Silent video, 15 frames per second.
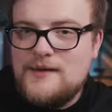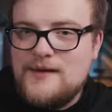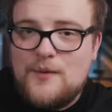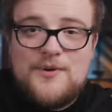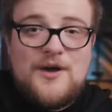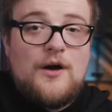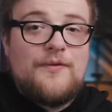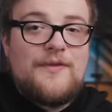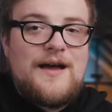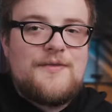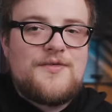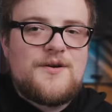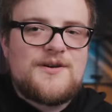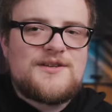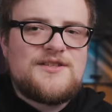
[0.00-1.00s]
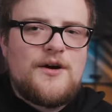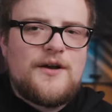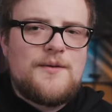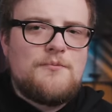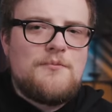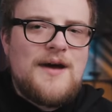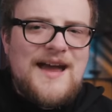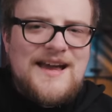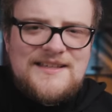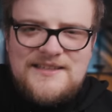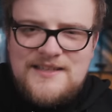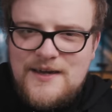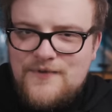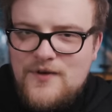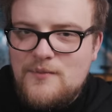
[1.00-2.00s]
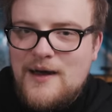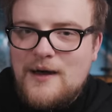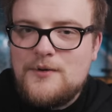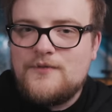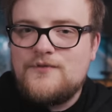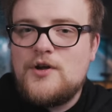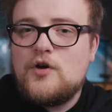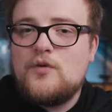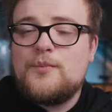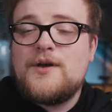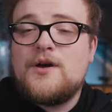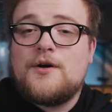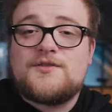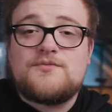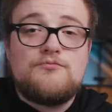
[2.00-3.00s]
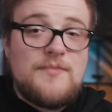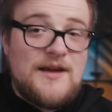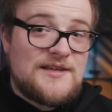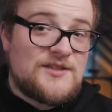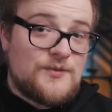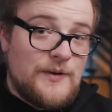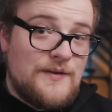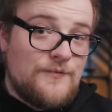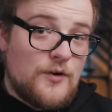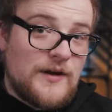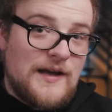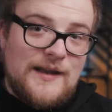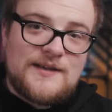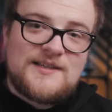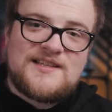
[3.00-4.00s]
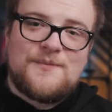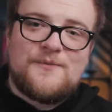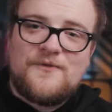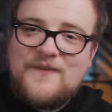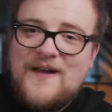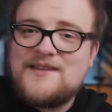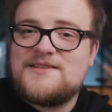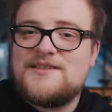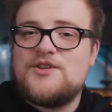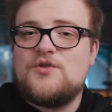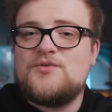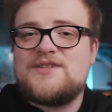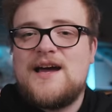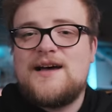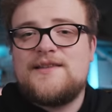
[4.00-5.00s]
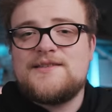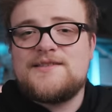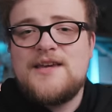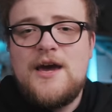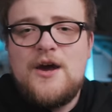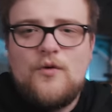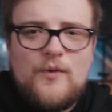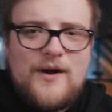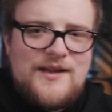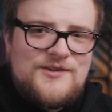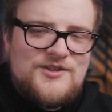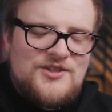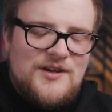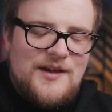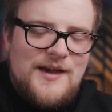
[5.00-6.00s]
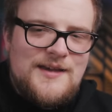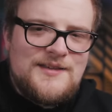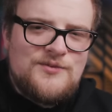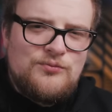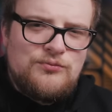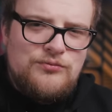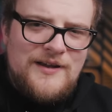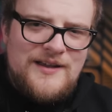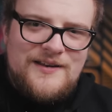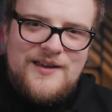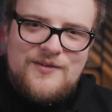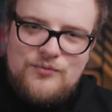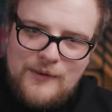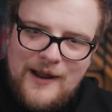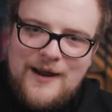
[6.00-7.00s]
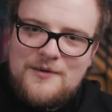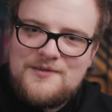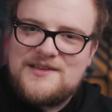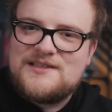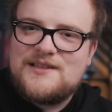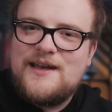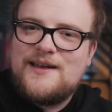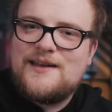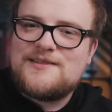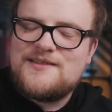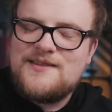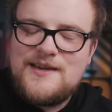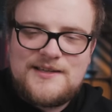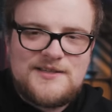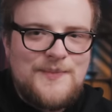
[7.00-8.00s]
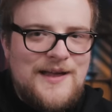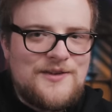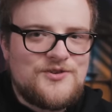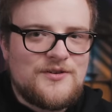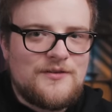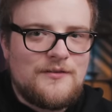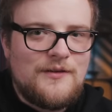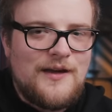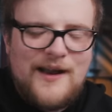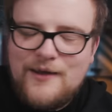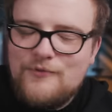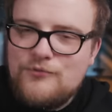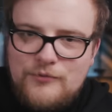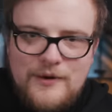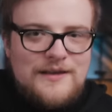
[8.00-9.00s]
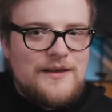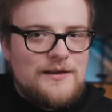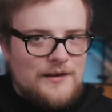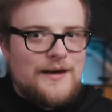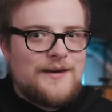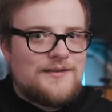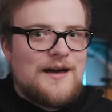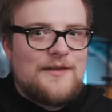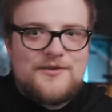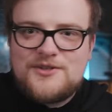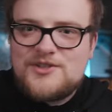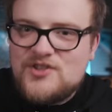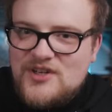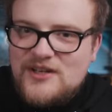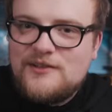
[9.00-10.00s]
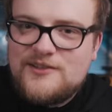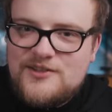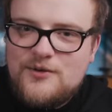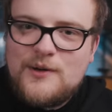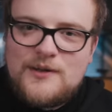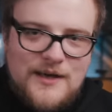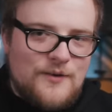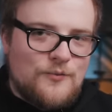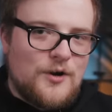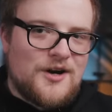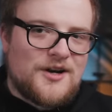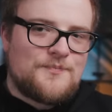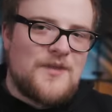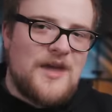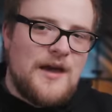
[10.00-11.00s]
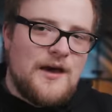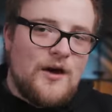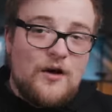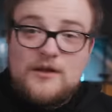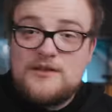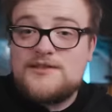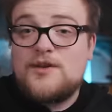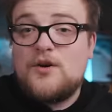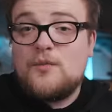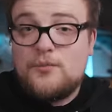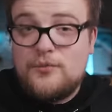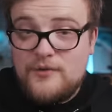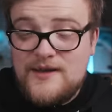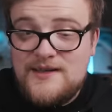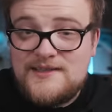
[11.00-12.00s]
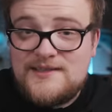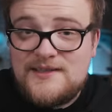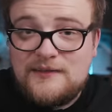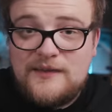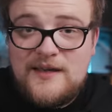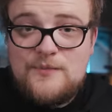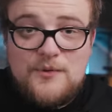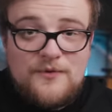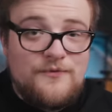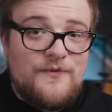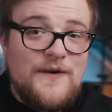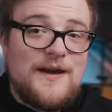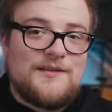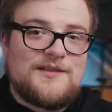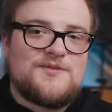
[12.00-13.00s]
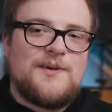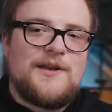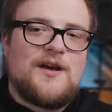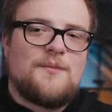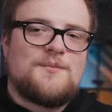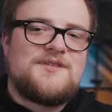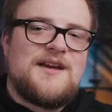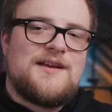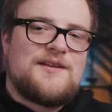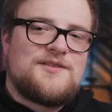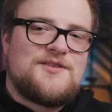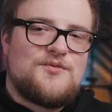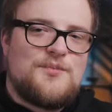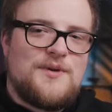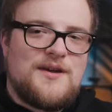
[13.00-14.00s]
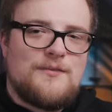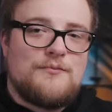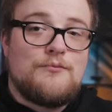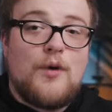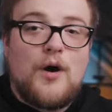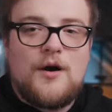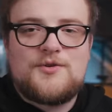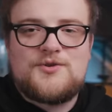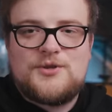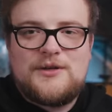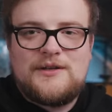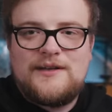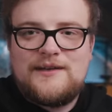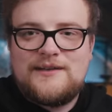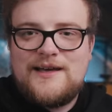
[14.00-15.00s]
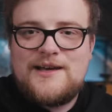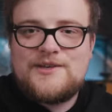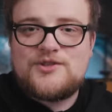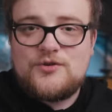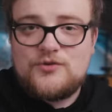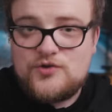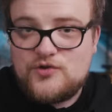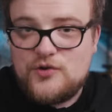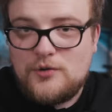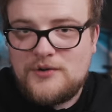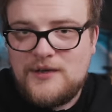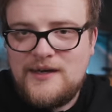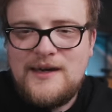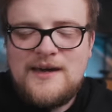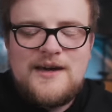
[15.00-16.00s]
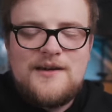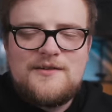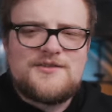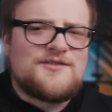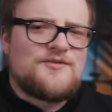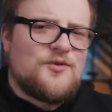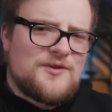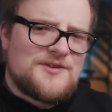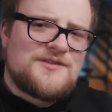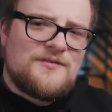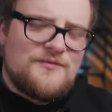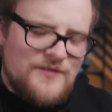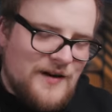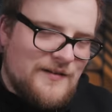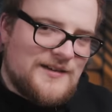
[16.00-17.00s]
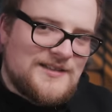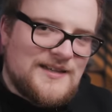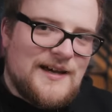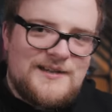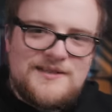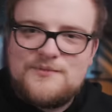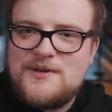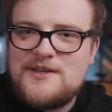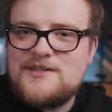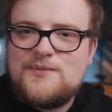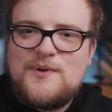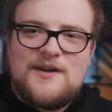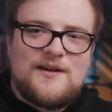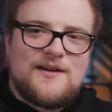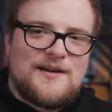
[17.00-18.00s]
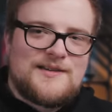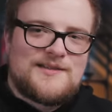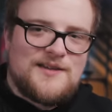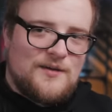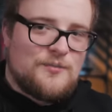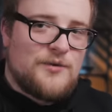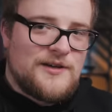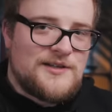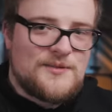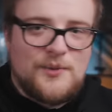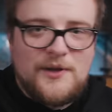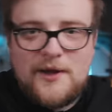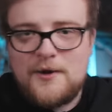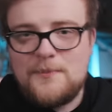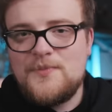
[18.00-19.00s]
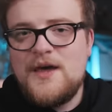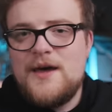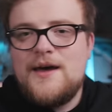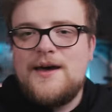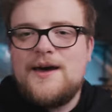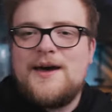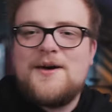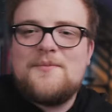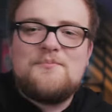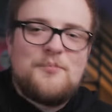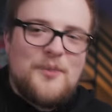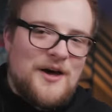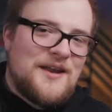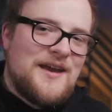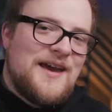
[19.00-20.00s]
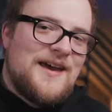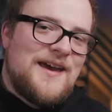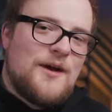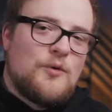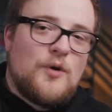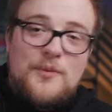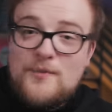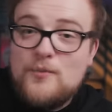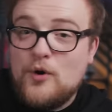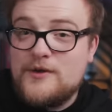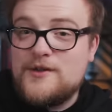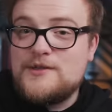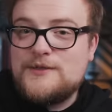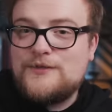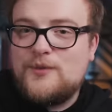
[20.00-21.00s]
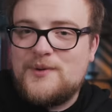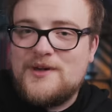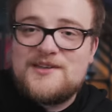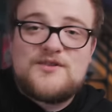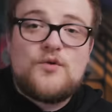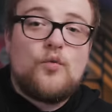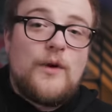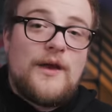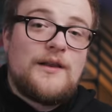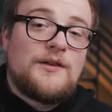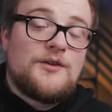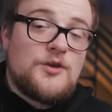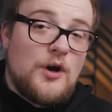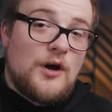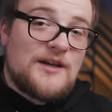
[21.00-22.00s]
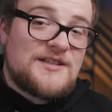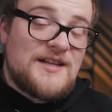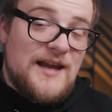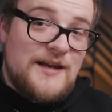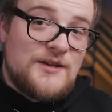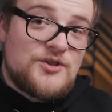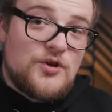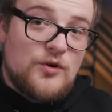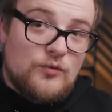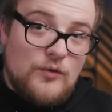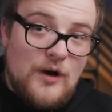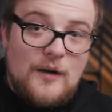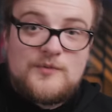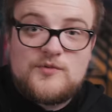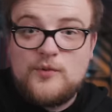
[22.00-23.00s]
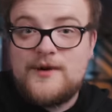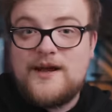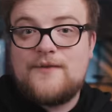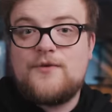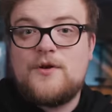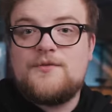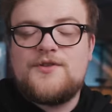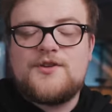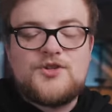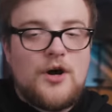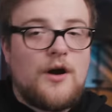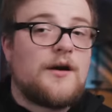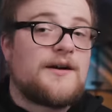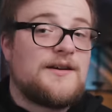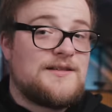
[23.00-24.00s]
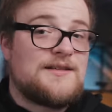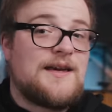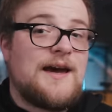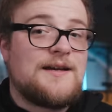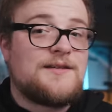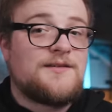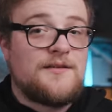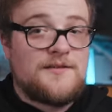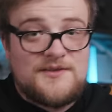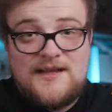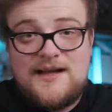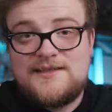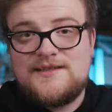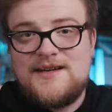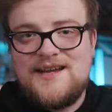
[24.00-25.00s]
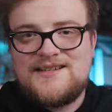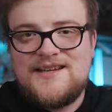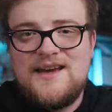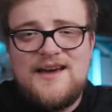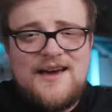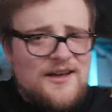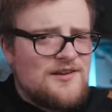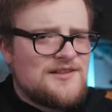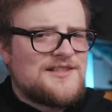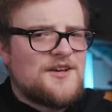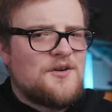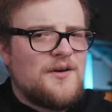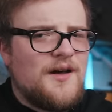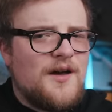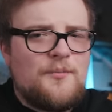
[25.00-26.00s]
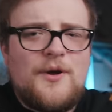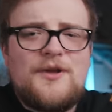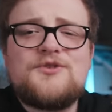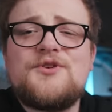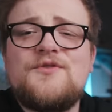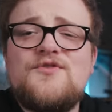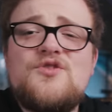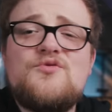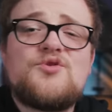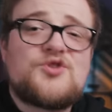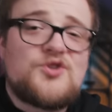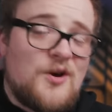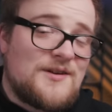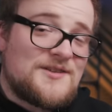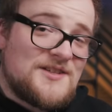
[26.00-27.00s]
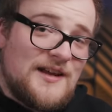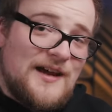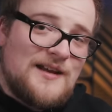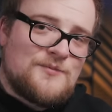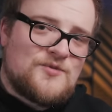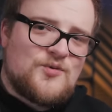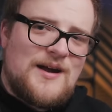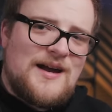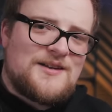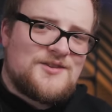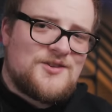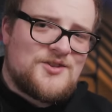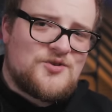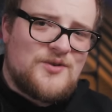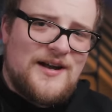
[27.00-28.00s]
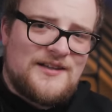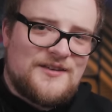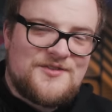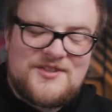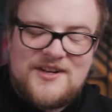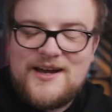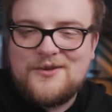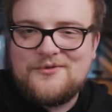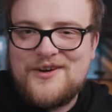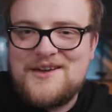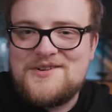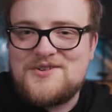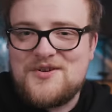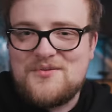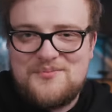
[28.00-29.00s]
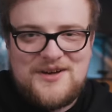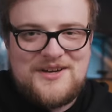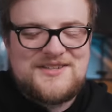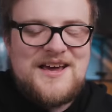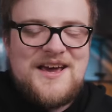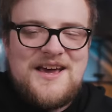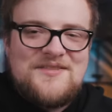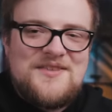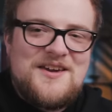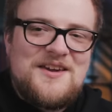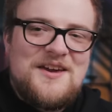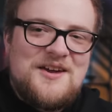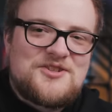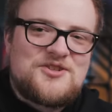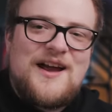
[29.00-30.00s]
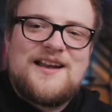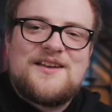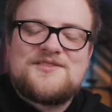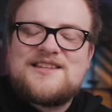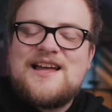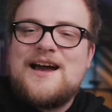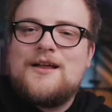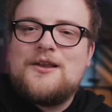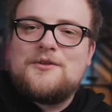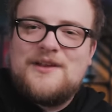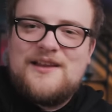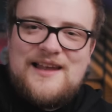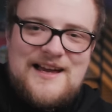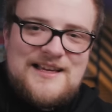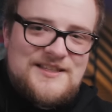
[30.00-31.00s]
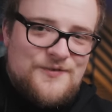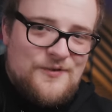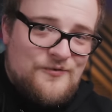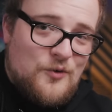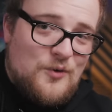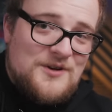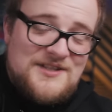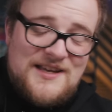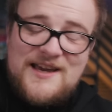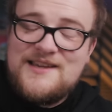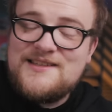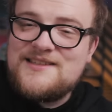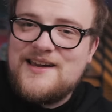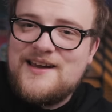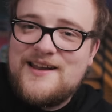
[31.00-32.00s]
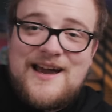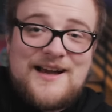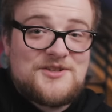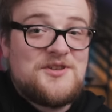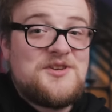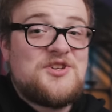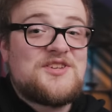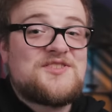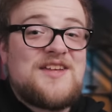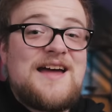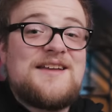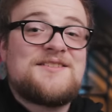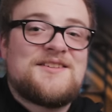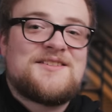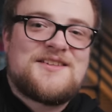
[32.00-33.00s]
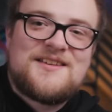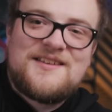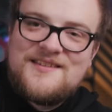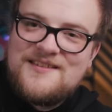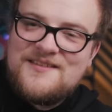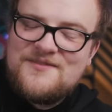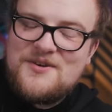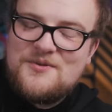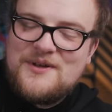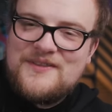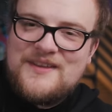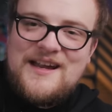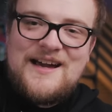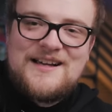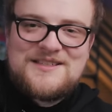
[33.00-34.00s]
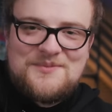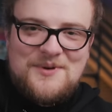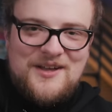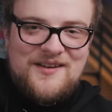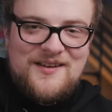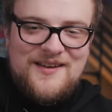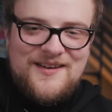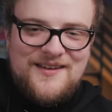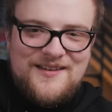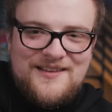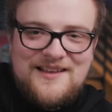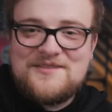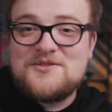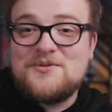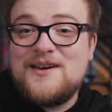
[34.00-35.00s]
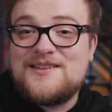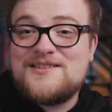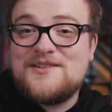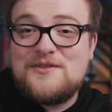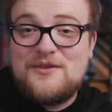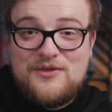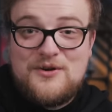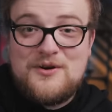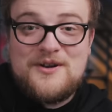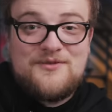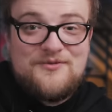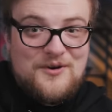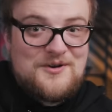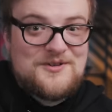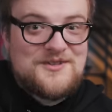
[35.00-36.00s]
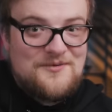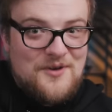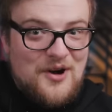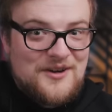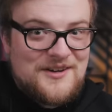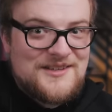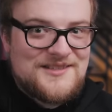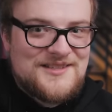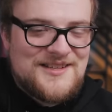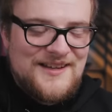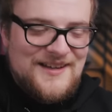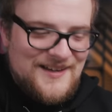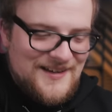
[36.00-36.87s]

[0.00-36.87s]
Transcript: Now, beyond that, there is not a massive amount of note beyond Mistweaver getting some fancy new talents, which is really rare this late into the expansion. And I really like that, they're still doing that work. Also, Priest's Leap of Faith has been updated to be marginally less trolly, which is, of course, very sad to me, speaking as a priest player. Um, but it will be more useful because it will not interrupt whatever the target is casting, so that's neat. And also, a bunch of new shirts and items were added to the Trial of Style vendor, but the Trial of Style only lasts for four days. Uh, it actually just ended. If you want the next one, you'll have to wait till the 31st of August.